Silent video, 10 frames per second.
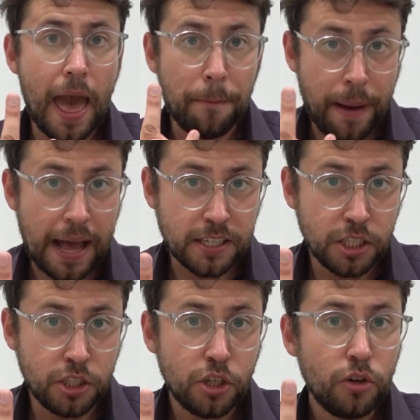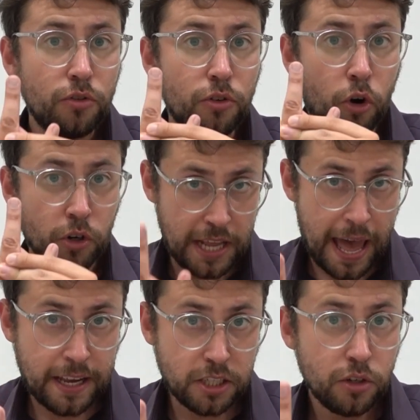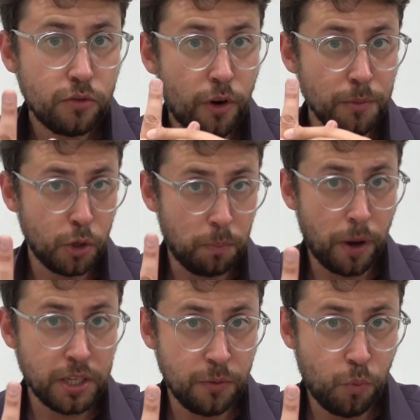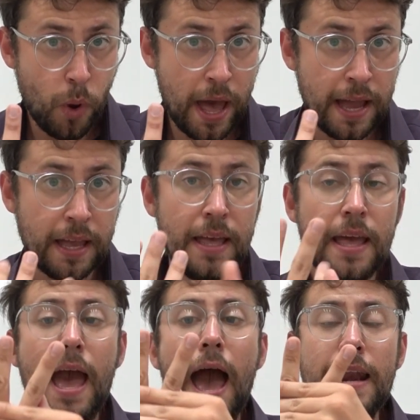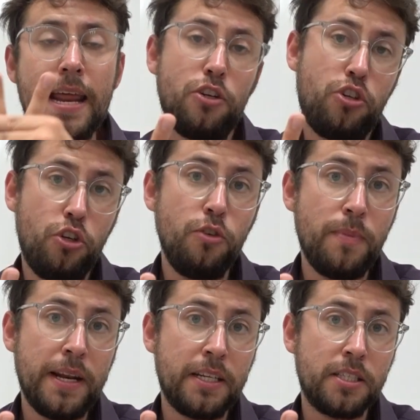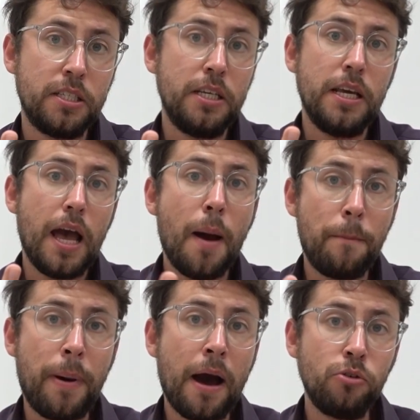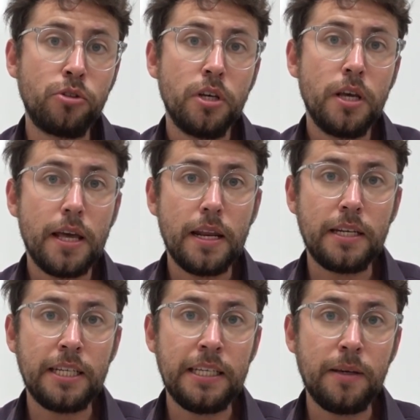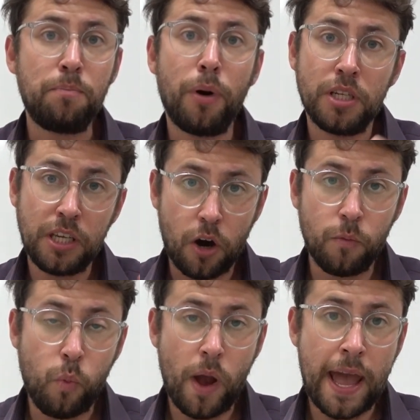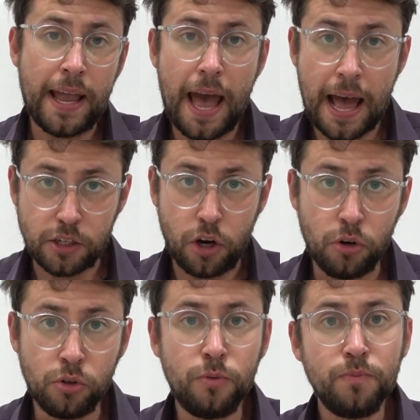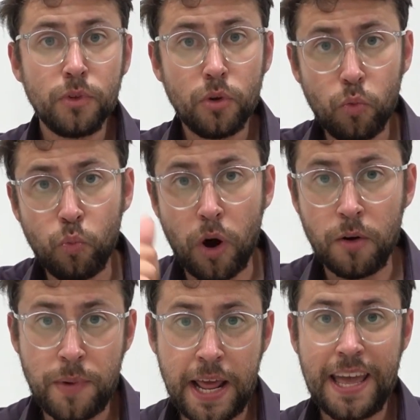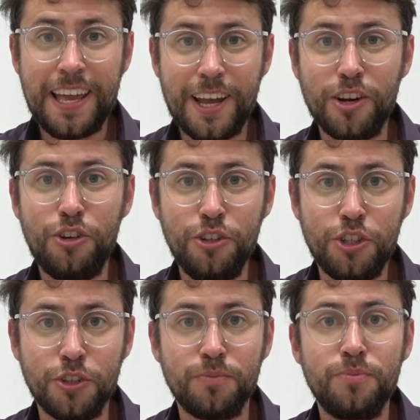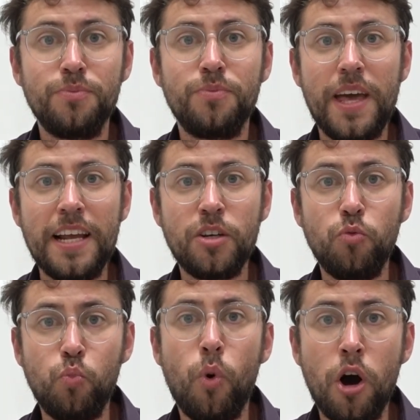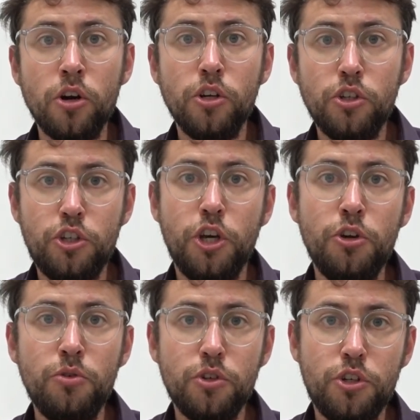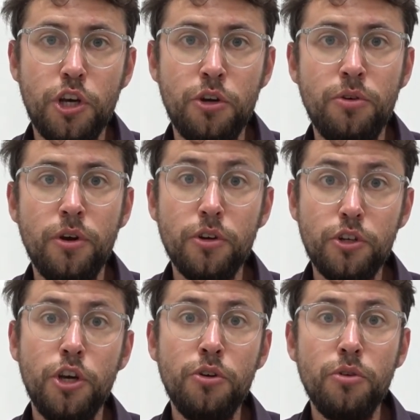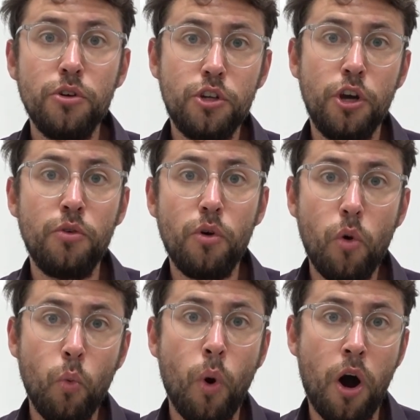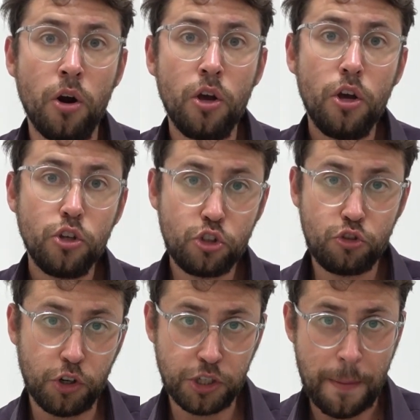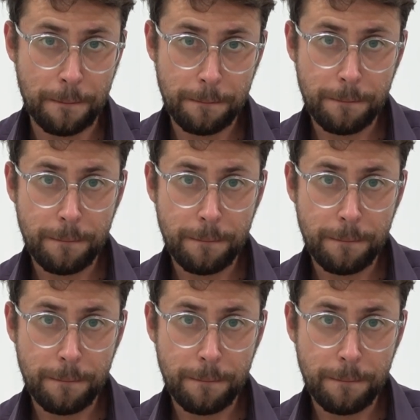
passage or text from your body of work, and then 2 minutes about the body of work as a whole, 1 minute conclusion. It's a 1, 2, 2, 2, 2, 1 structure.